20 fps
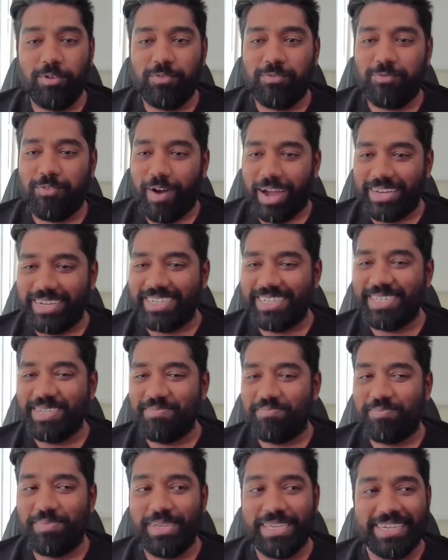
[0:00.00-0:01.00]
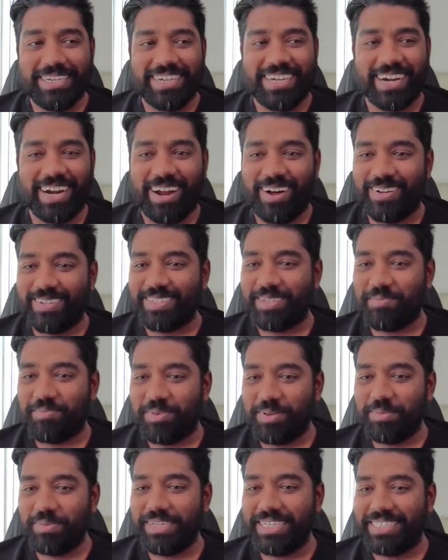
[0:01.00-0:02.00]
we finally be crowned the
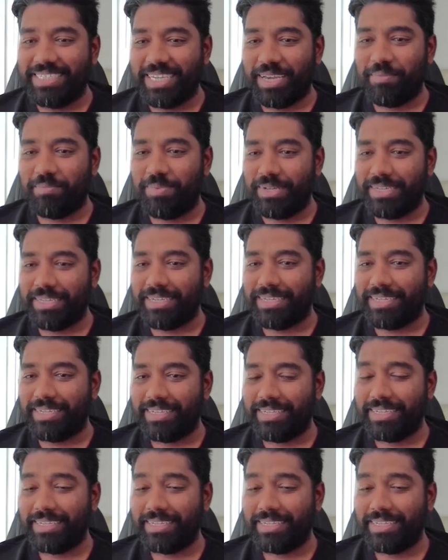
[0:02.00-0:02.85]
Premier League champion?